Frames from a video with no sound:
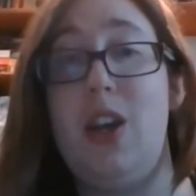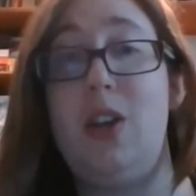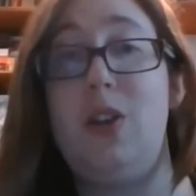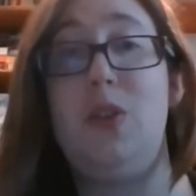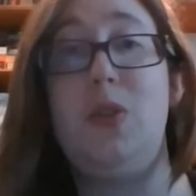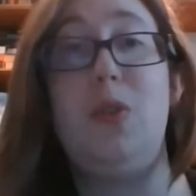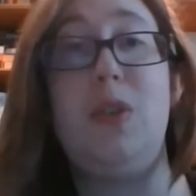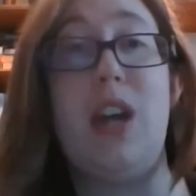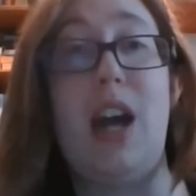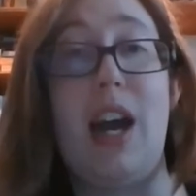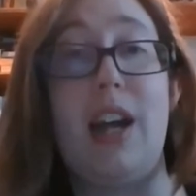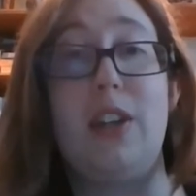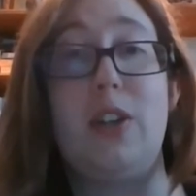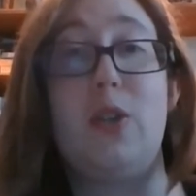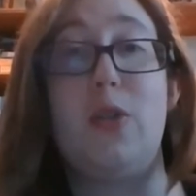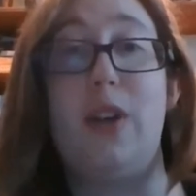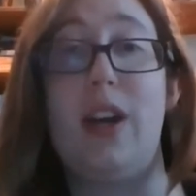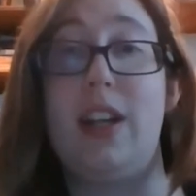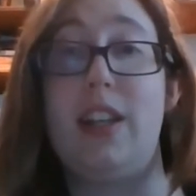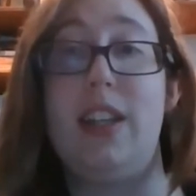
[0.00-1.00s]
Do not
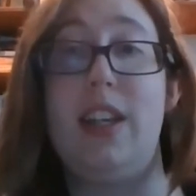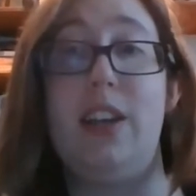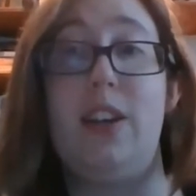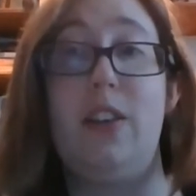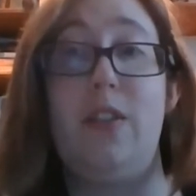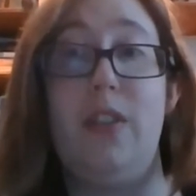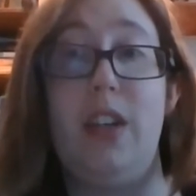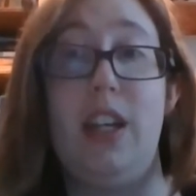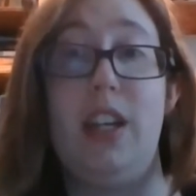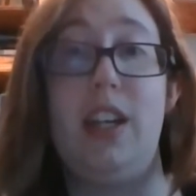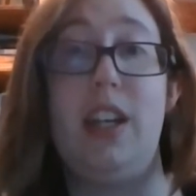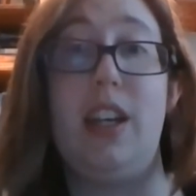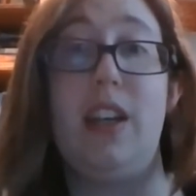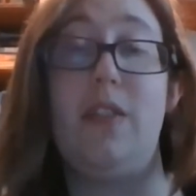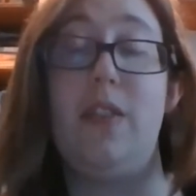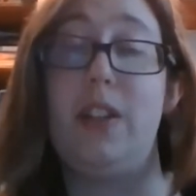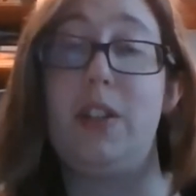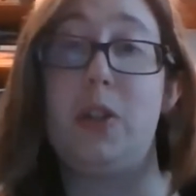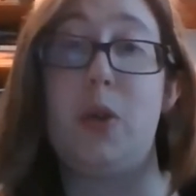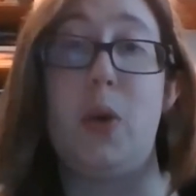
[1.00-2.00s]
directly intervene
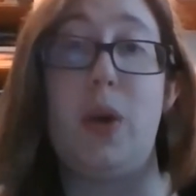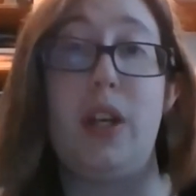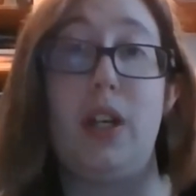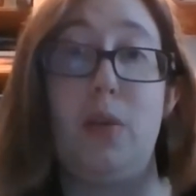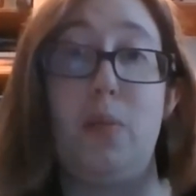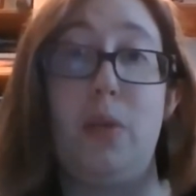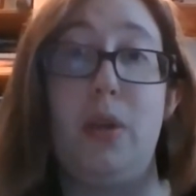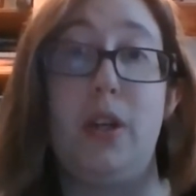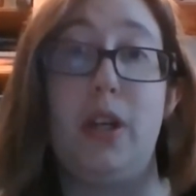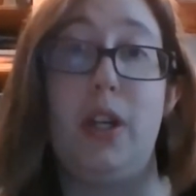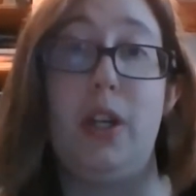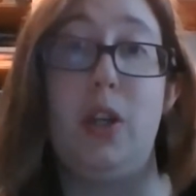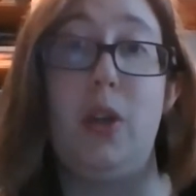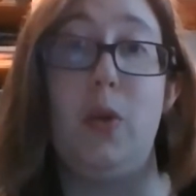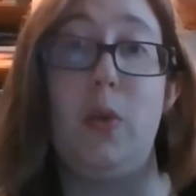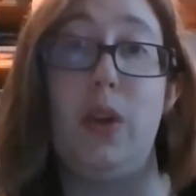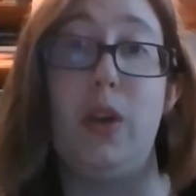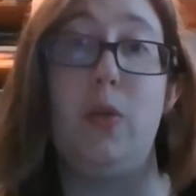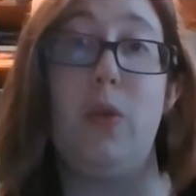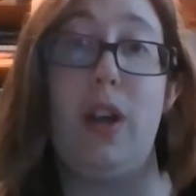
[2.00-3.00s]
if it's going to put
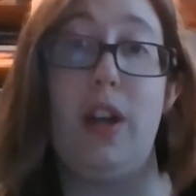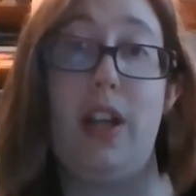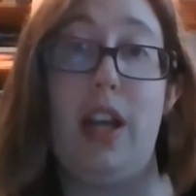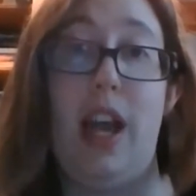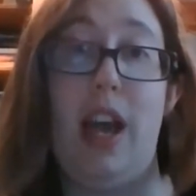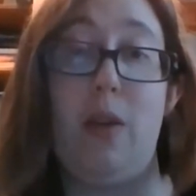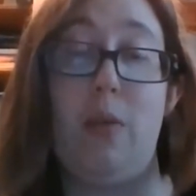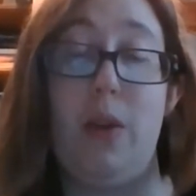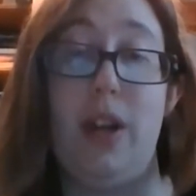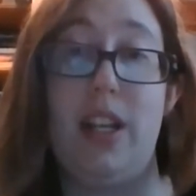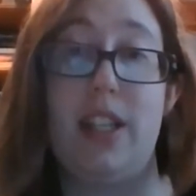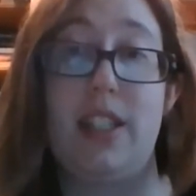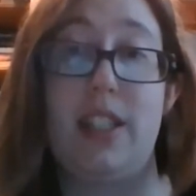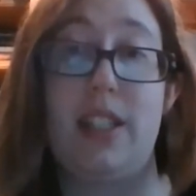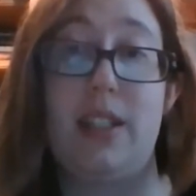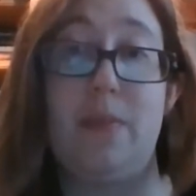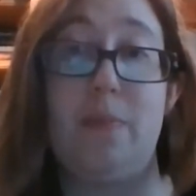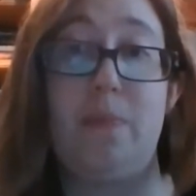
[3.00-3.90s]
you at risk.